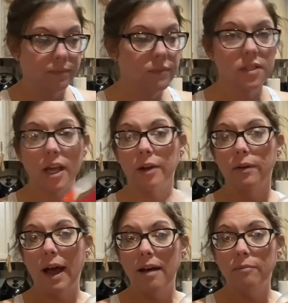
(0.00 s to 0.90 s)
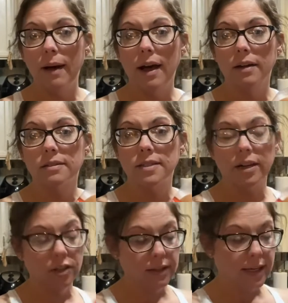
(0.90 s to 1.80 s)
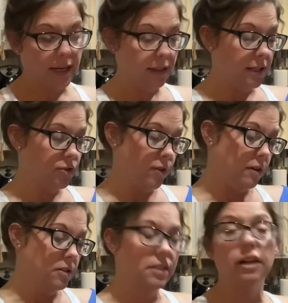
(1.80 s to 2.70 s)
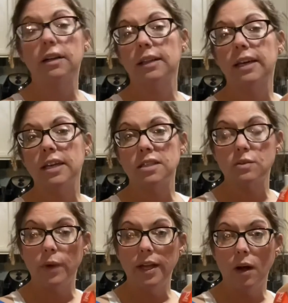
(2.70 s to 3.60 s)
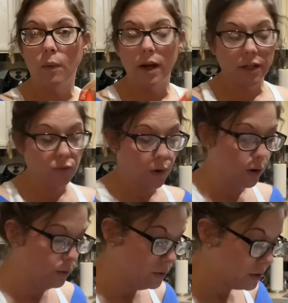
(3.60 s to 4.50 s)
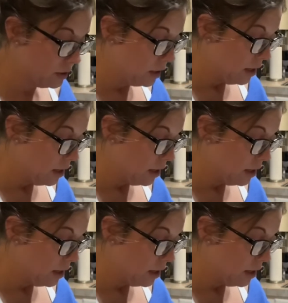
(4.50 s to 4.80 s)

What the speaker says: so I have my Sara Lee. These are those Sara Lee sweet Hawaiian rolls.